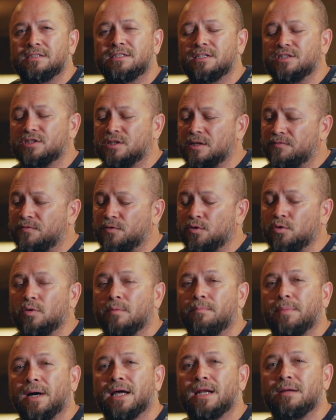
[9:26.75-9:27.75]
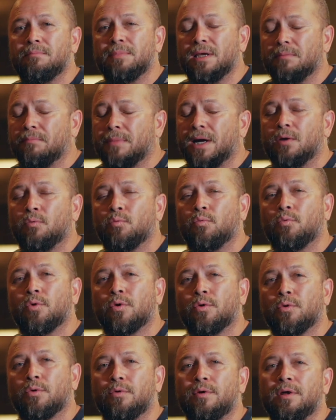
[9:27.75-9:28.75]
says, if you abide in me and my
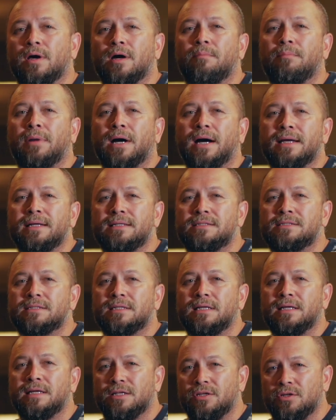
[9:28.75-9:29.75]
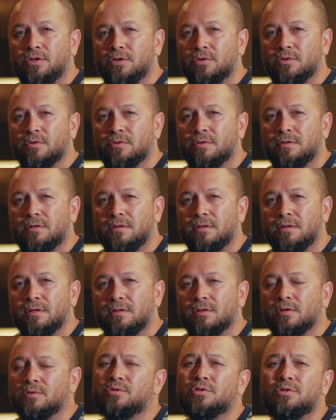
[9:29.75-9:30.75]
Word abides in you.
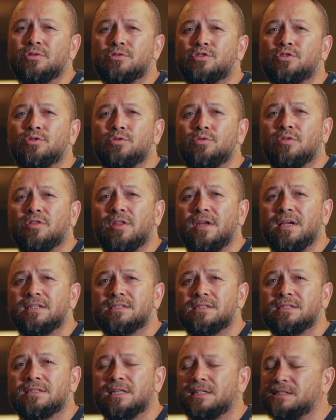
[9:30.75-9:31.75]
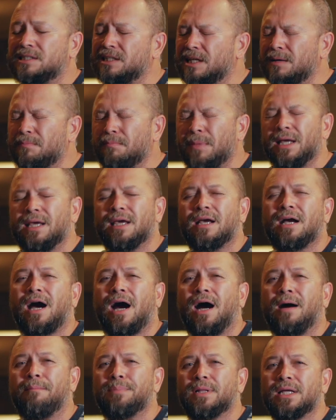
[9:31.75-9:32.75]
Those are the two things he says. He didn't make it
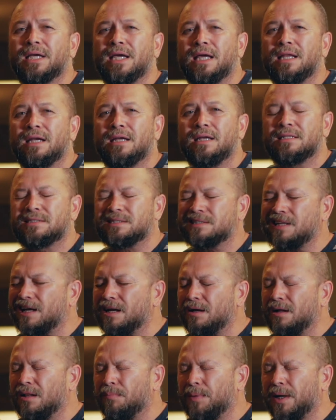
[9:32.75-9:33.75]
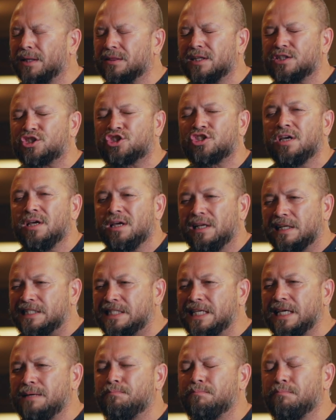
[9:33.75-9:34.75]
complicated. It's not all about this
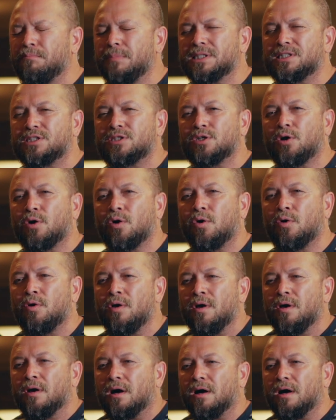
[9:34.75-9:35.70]
deep mystical